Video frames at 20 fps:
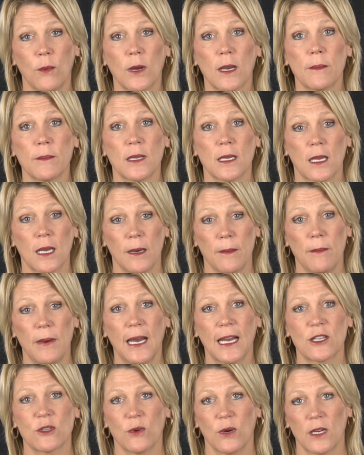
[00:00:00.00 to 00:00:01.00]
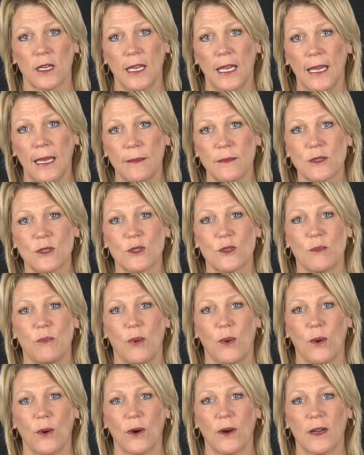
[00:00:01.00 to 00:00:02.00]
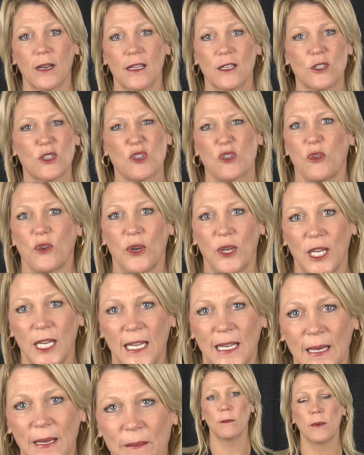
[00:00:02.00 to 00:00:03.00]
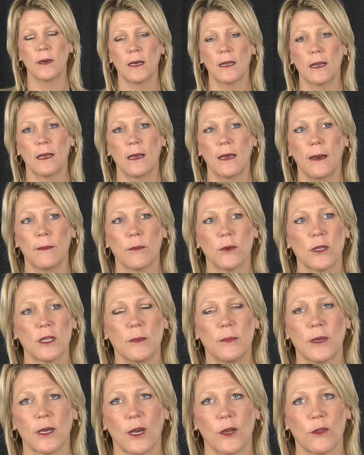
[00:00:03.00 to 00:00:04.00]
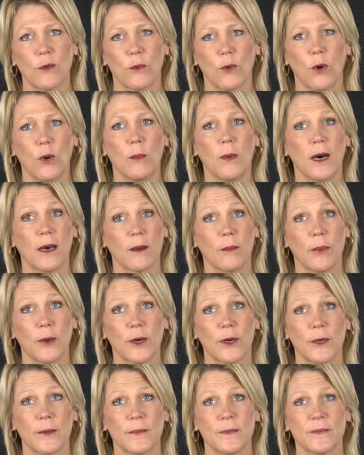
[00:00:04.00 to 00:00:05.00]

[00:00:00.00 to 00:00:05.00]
want them to come back to our games and support and scream, but I'm really big on the role model part.